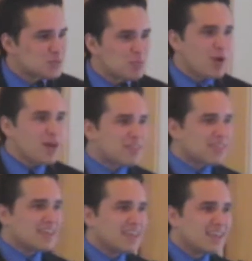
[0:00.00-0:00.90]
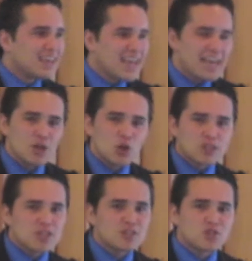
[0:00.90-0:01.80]
breath. And he
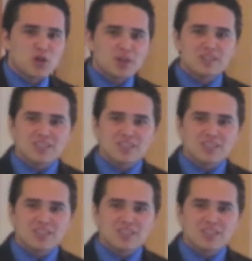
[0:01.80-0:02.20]
looks at his trainer and